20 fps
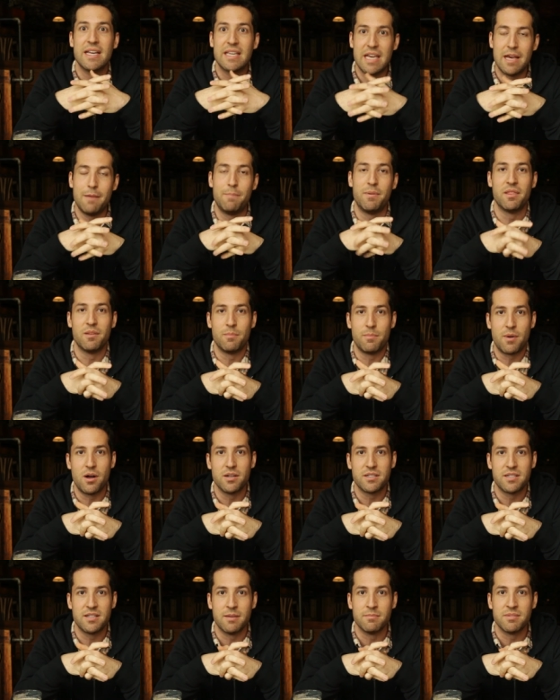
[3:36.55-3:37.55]
keeping the
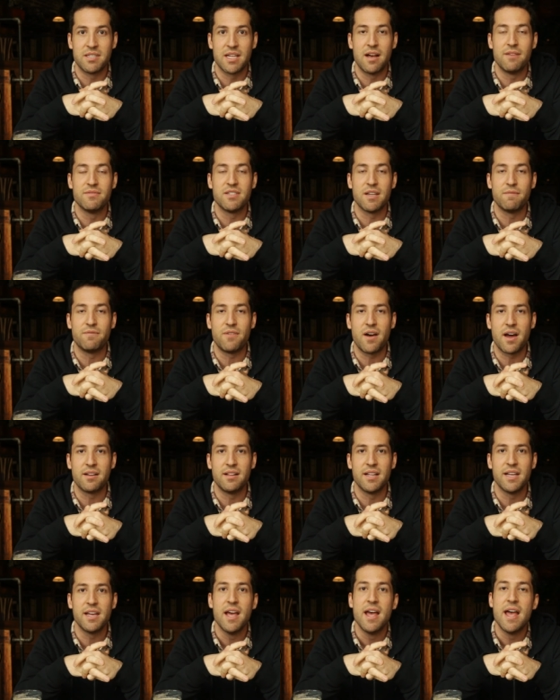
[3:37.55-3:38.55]
ball to themselves. And
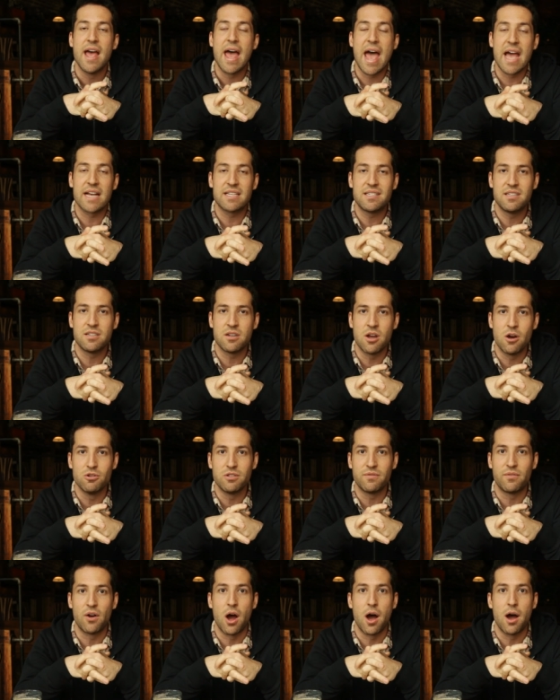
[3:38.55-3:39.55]
finally, X's and
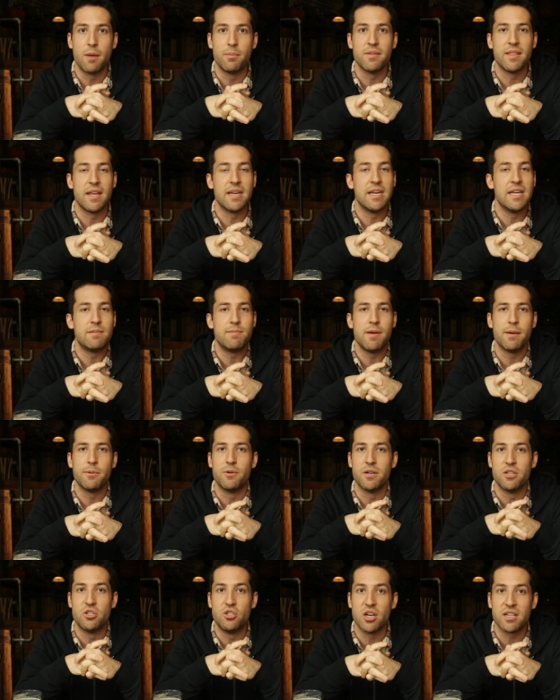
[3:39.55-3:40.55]
O's for Auburn. They need to be
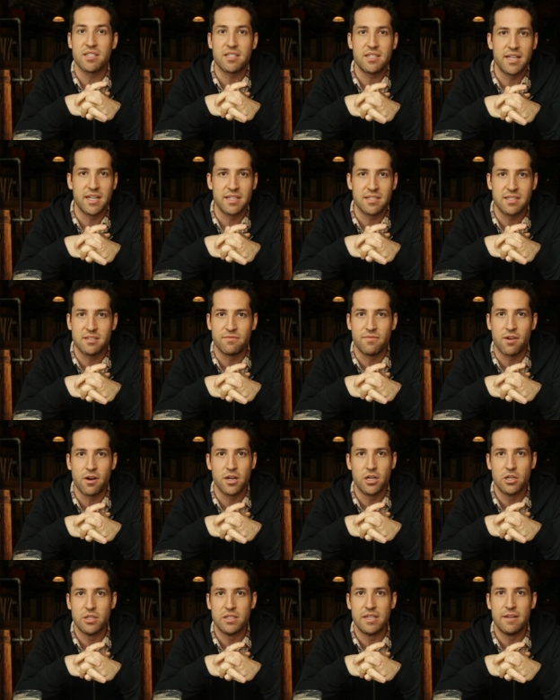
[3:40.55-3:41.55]
able to adjust against this very good